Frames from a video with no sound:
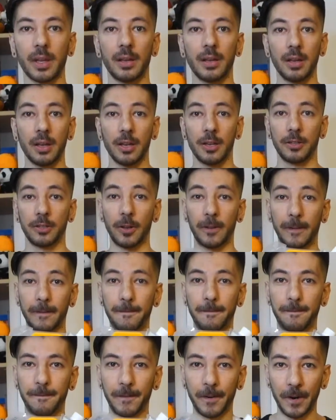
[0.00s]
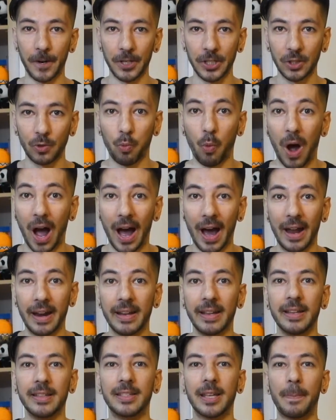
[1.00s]
So the first one
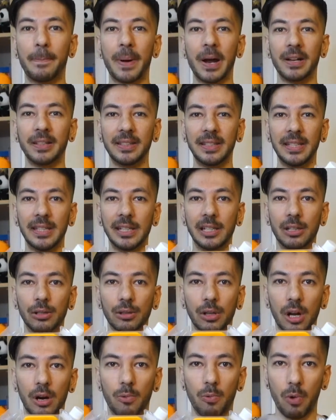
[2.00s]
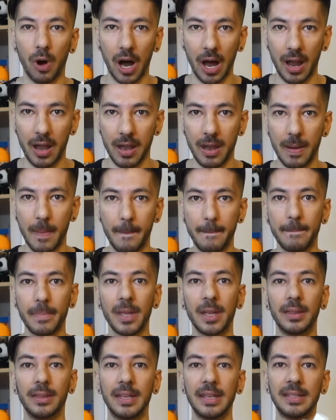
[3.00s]
is a particular one.
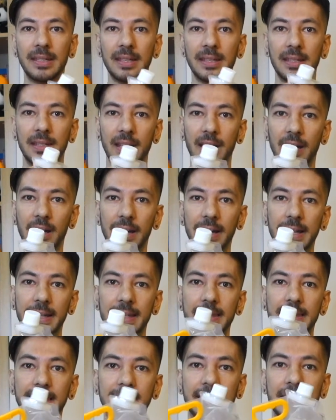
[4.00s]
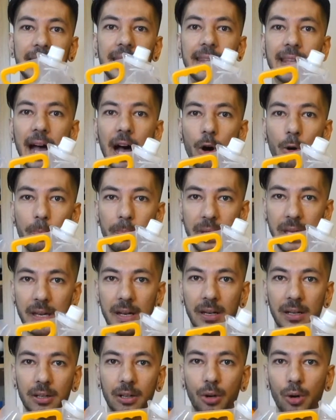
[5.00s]
This is the Qingdao beer
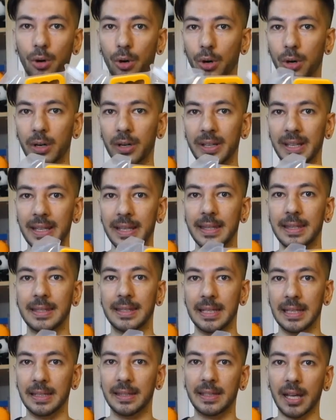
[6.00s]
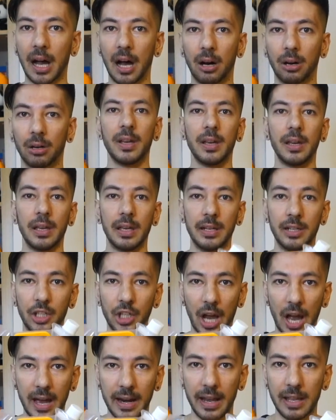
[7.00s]
or Qingdao. In
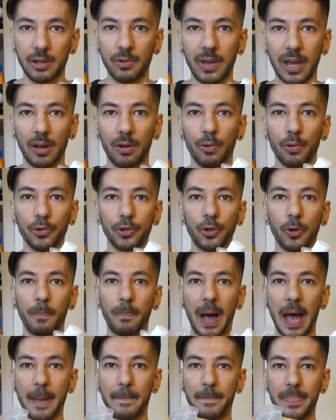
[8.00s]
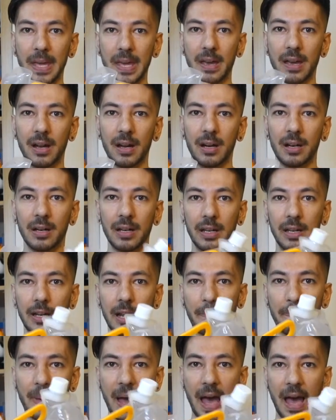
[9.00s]
China, you can also buy beer in
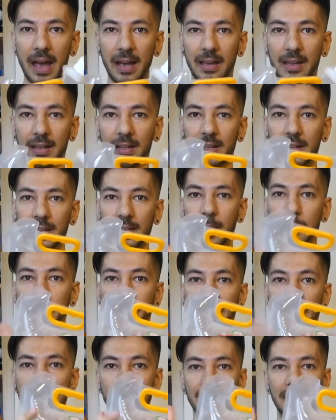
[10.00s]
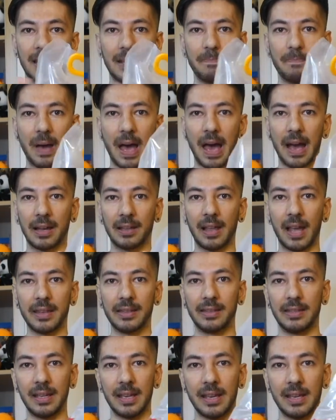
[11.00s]
a bag, in a plastic bag like
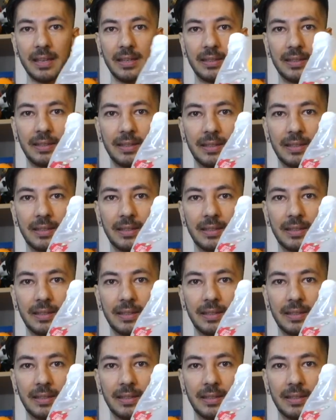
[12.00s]
this.